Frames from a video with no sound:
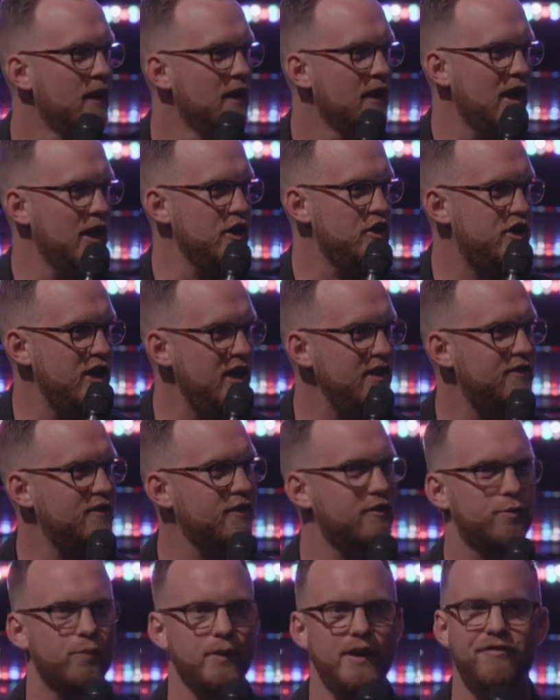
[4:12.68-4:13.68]
And
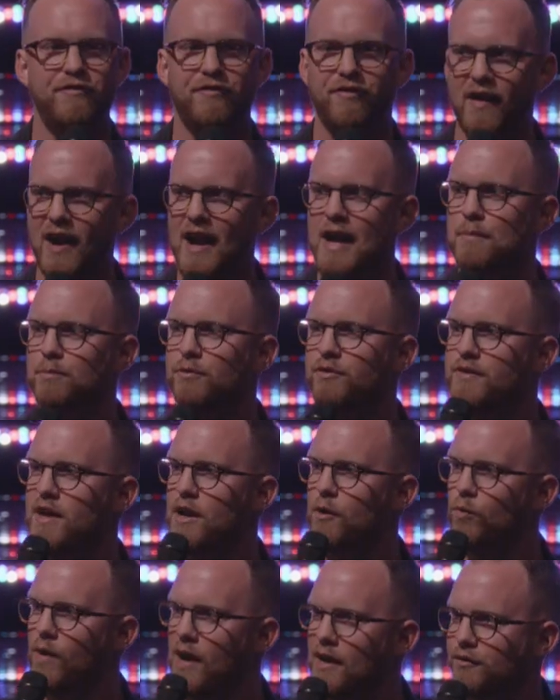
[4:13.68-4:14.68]
Jesus reframes
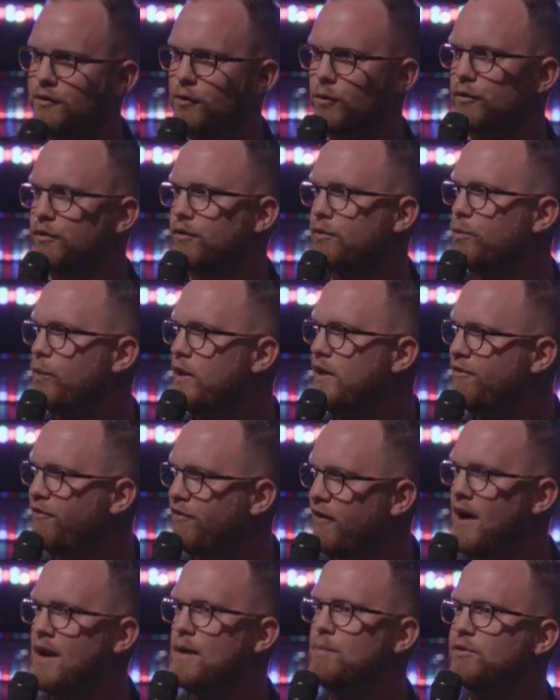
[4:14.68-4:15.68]
their wrestles,
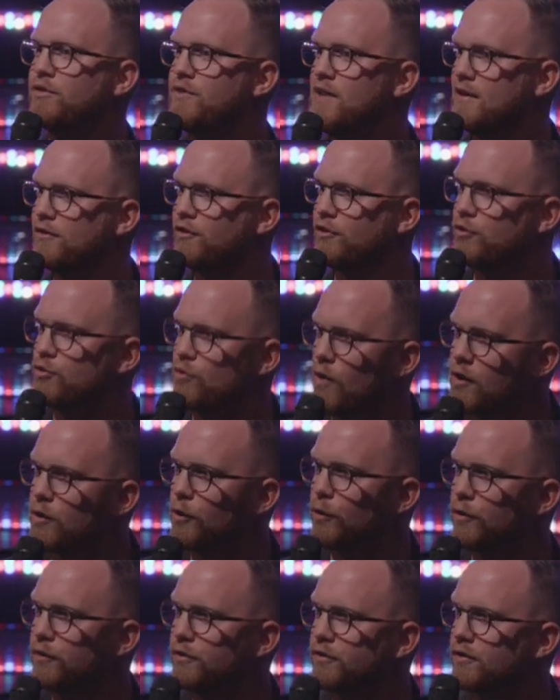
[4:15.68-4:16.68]
reframes their
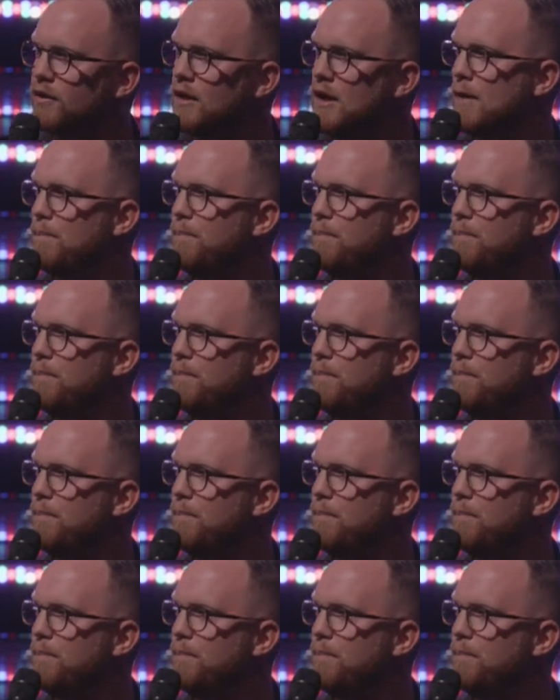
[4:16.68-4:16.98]
struggles,